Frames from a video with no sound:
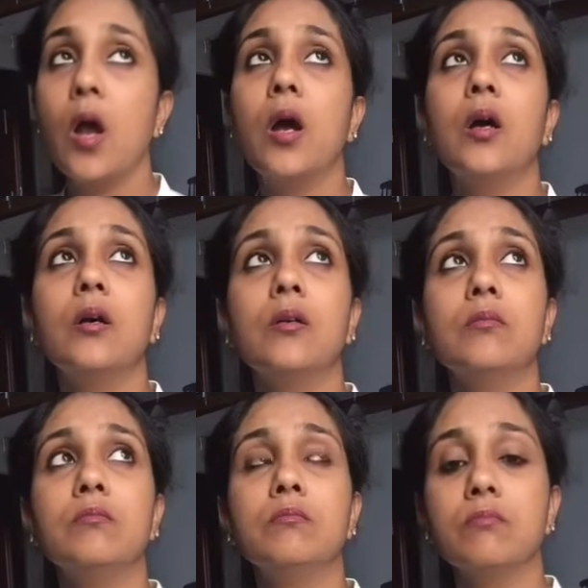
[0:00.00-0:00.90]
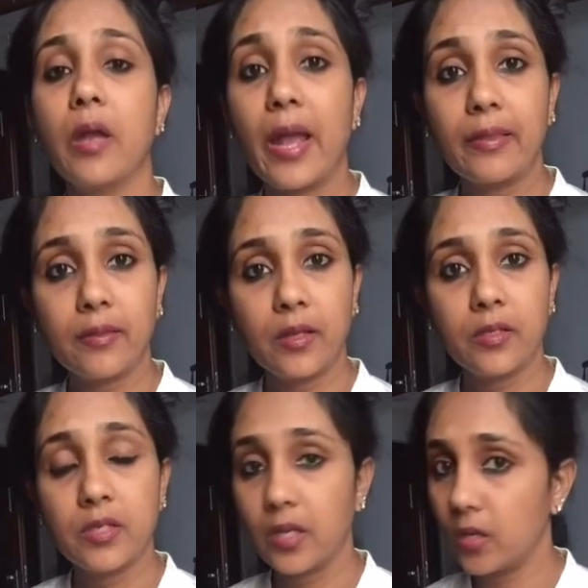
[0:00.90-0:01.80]
And then
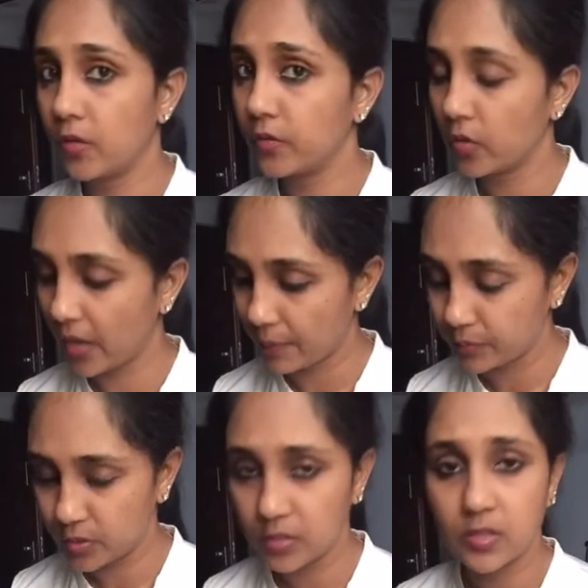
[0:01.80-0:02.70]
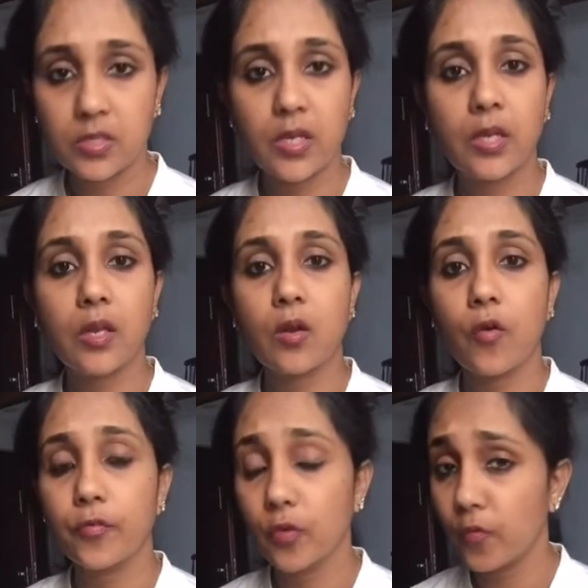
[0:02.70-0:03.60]
take care of your captions, take care of
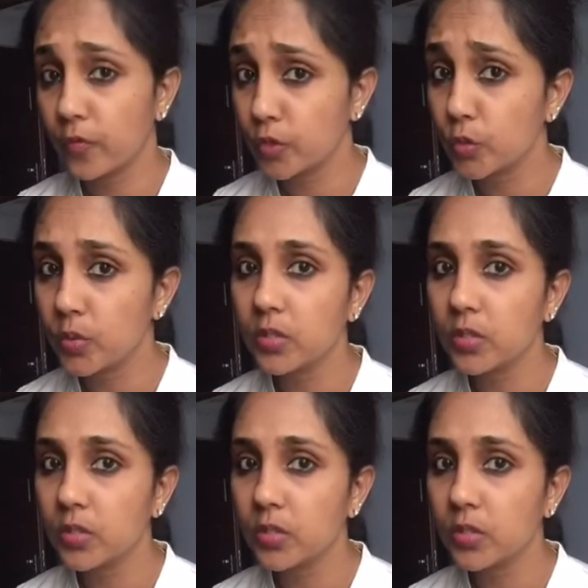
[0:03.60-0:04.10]
your visual.